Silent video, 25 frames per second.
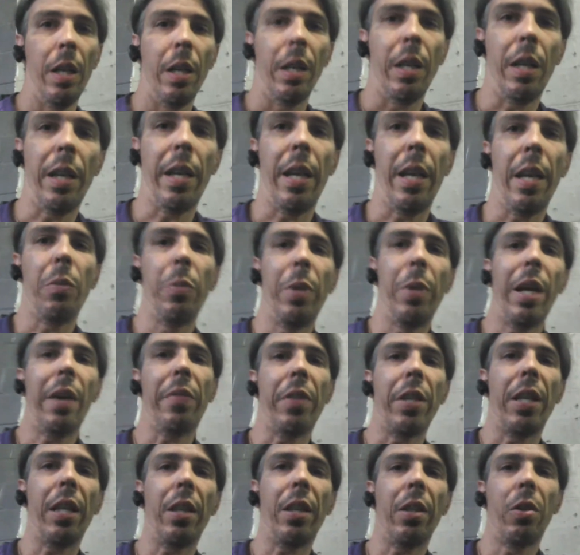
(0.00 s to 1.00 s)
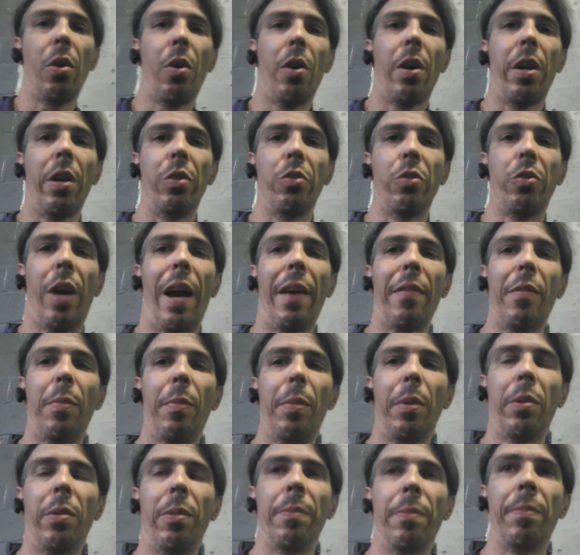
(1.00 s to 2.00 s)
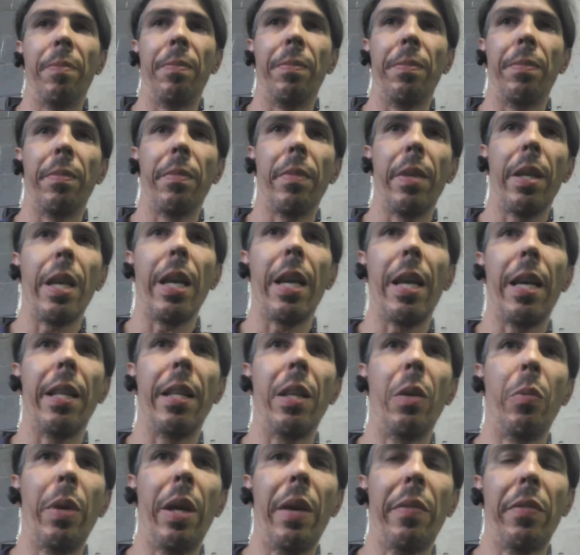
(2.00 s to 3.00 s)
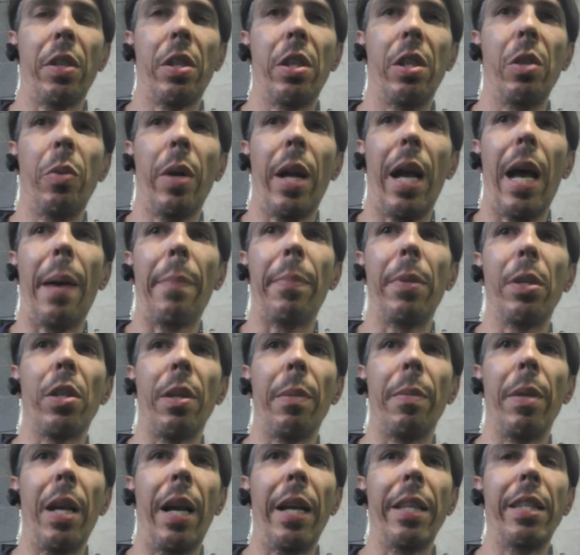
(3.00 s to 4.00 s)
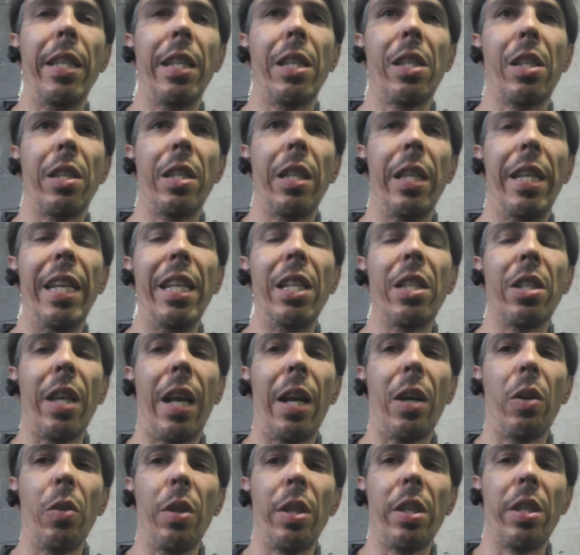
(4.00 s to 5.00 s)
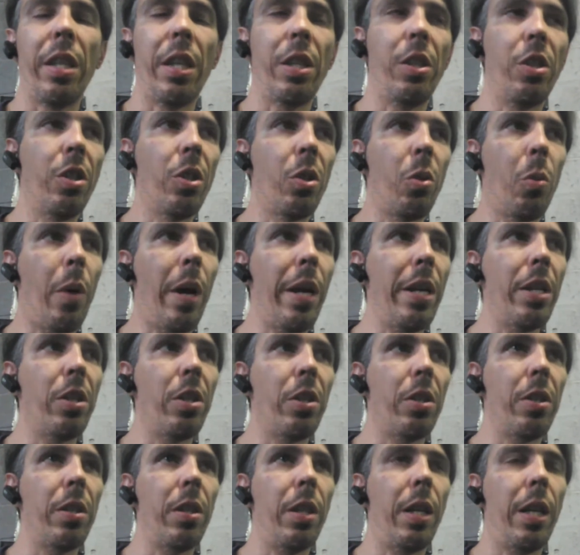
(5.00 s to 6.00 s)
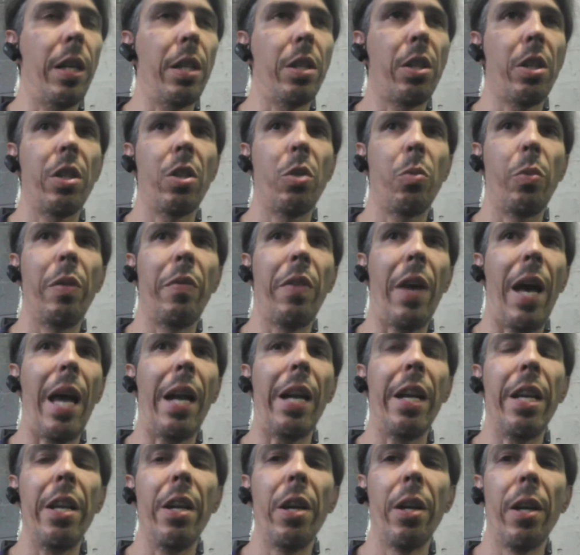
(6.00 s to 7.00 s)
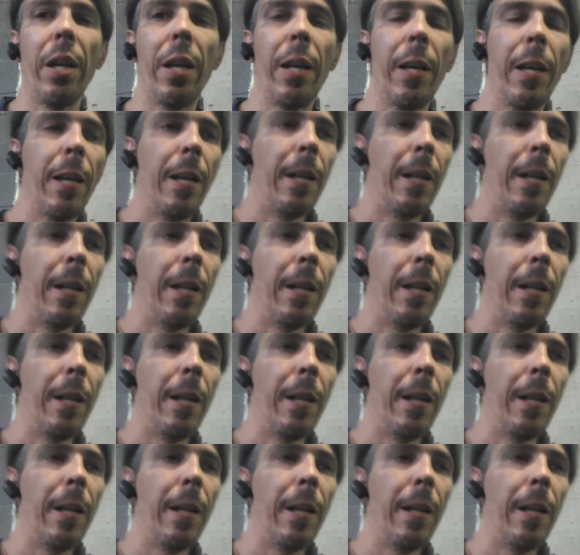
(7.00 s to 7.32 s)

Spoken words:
and we have to get the car drivable, and then we have to see what happens. I mean, I did heat cycle this engine twice since we've had it here.